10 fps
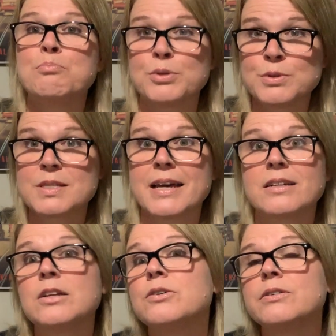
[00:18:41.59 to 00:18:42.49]
boosts
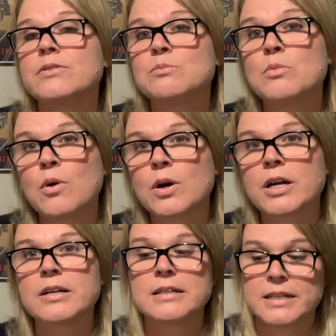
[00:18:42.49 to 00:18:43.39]
that glow even
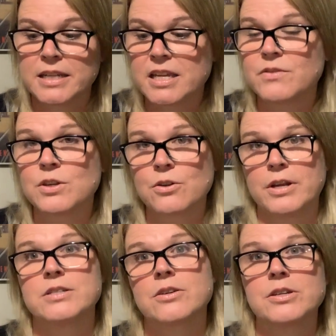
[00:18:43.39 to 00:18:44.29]
more, giving you
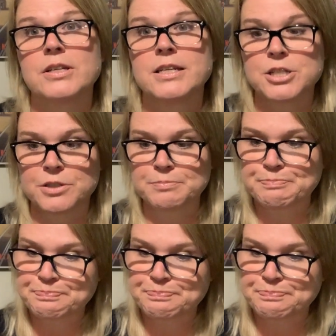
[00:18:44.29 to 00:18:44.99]
great circulation.